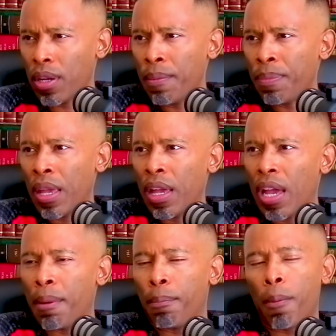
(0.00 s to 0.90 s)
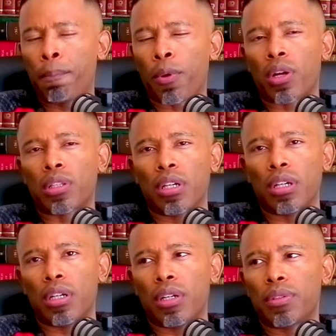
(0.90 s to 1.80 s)
Yeah. And Bob Proctor.
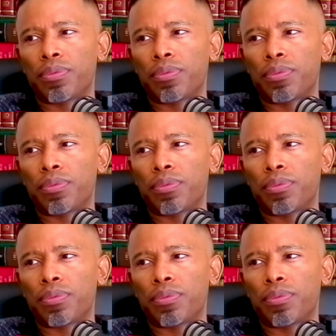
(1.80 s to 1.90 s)
The father